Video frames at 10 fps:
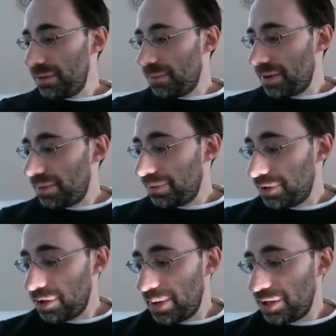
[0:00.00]
Well, there's
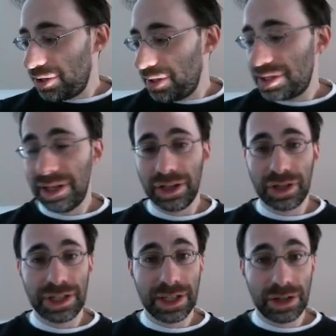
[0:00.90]
no h in this thing, so
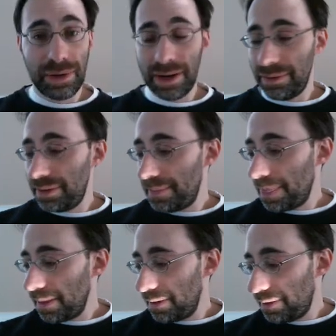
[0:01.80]
that sticks around.
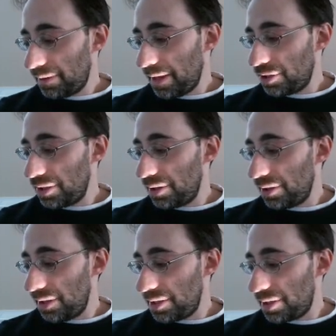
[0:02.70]
The h in
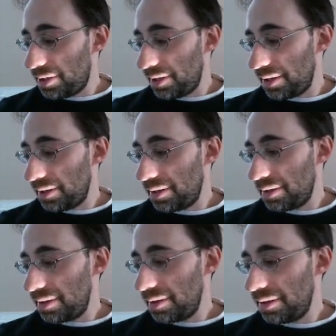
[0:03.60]
this thing
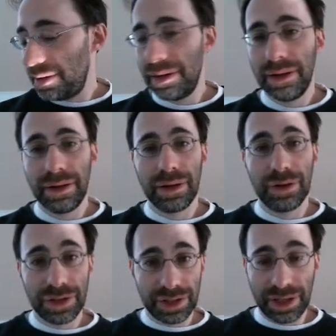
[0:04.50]

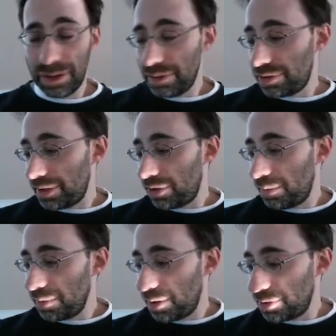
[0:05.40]
goes to 0, so that
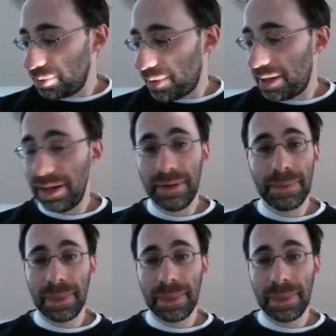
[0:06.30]
term goes away.